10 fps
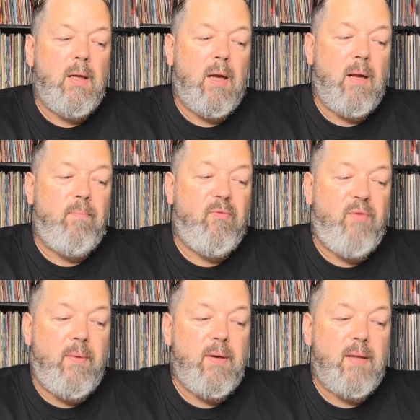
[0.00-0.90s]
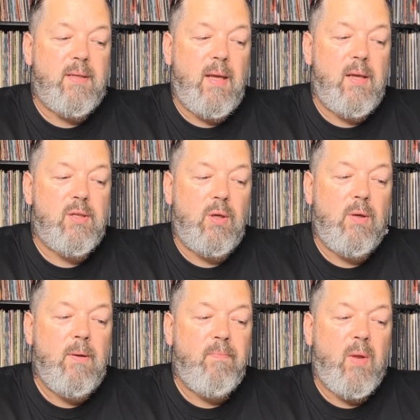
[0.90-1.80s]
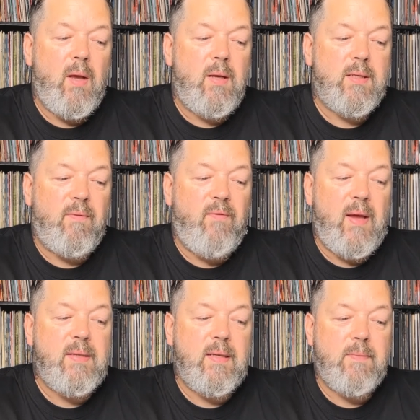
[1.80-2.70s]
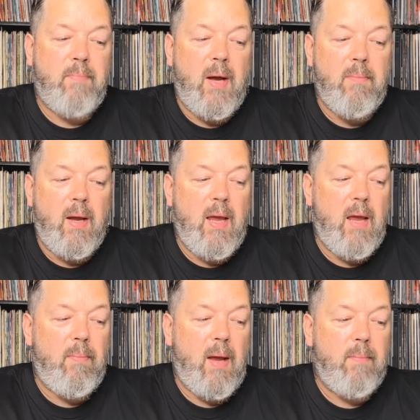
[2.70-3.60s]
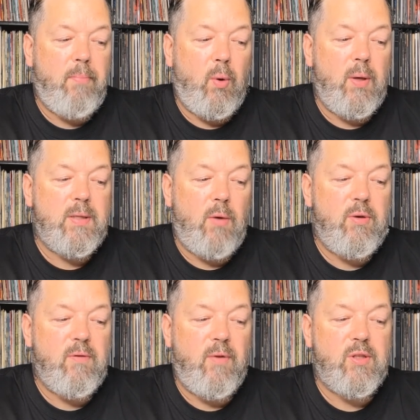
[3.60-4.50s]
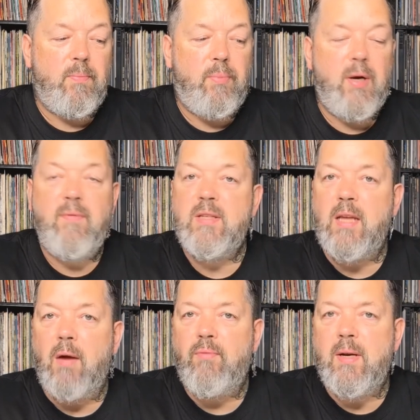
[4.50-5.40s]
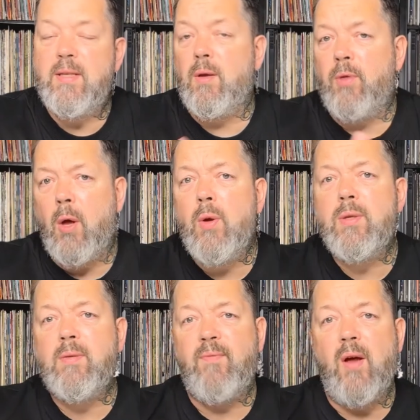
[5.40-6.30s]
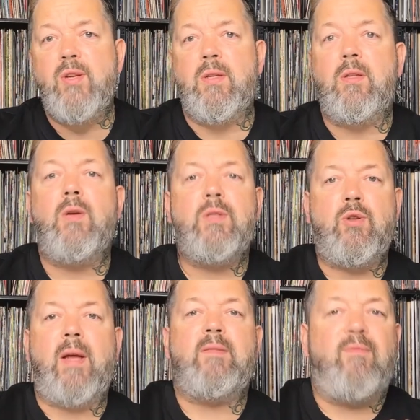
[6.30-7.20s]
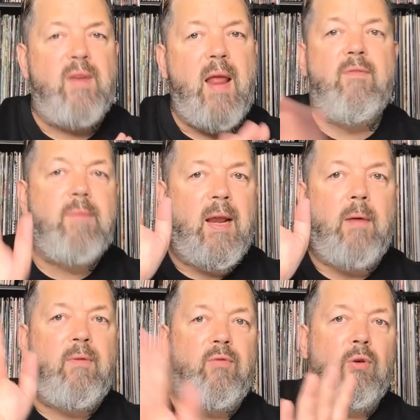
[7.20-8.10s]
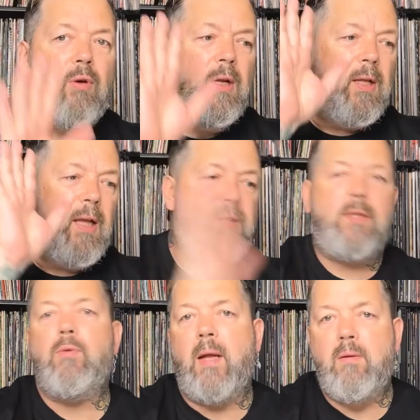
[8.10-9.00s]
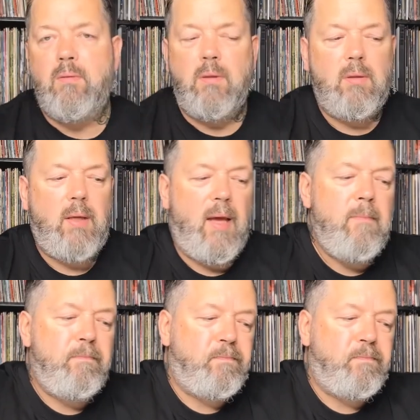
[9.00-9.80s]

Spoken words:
February 1982. Some Faces, Bite My Hip, and Boys, original version previously unreleased. So those tracks have never been out before until now. Okay.